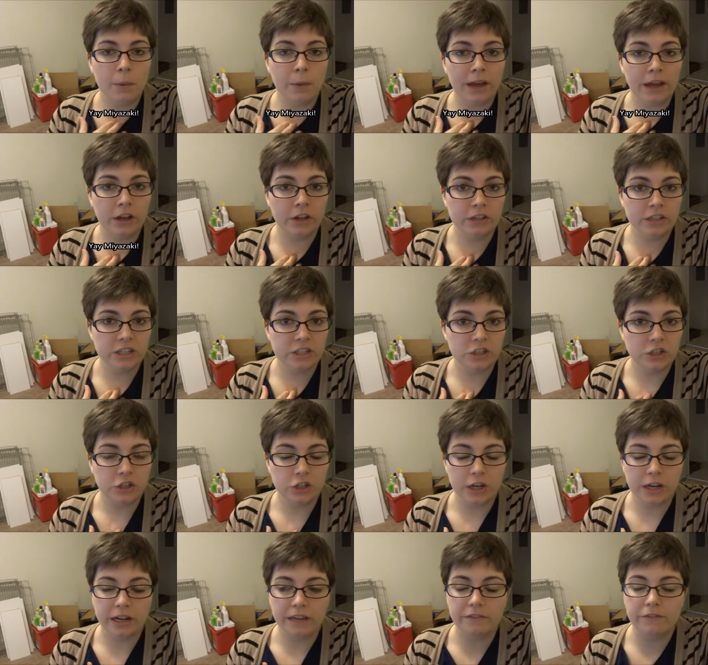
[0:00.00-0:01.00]
away on teacher
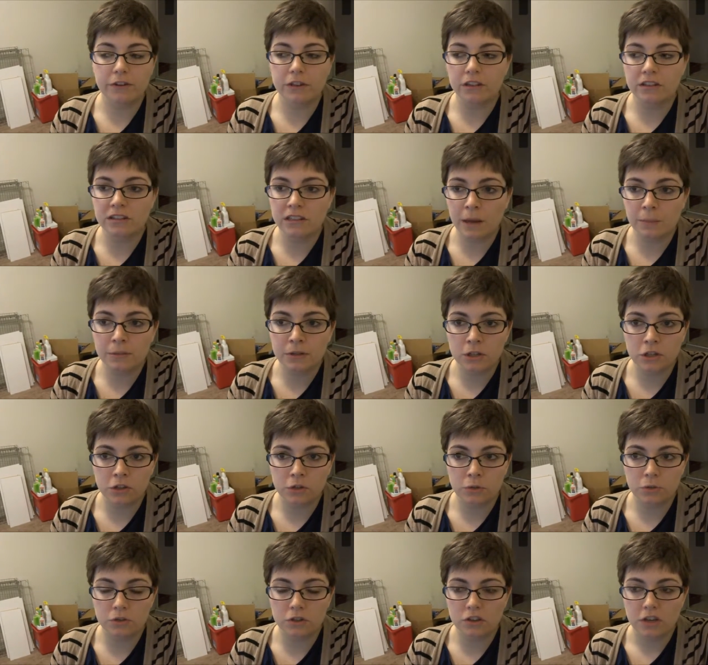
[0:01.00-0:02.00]
training for the sub to
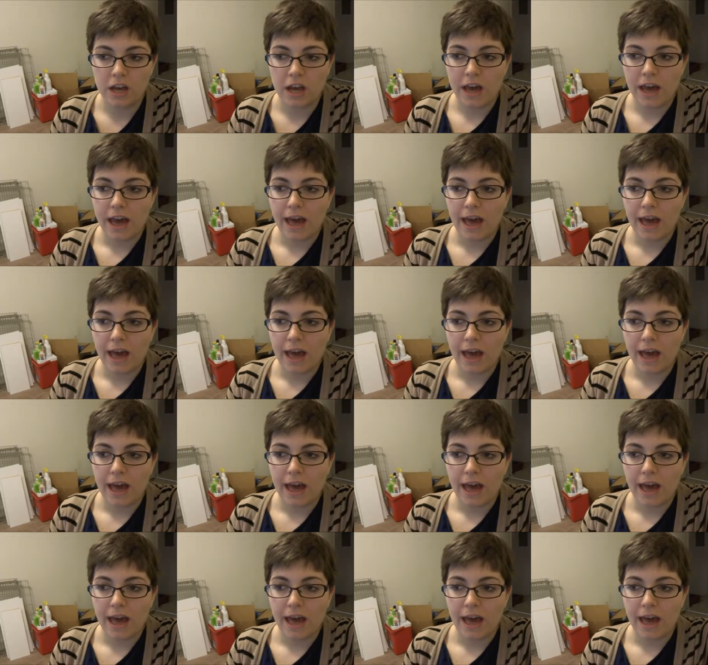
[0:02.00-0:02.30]
use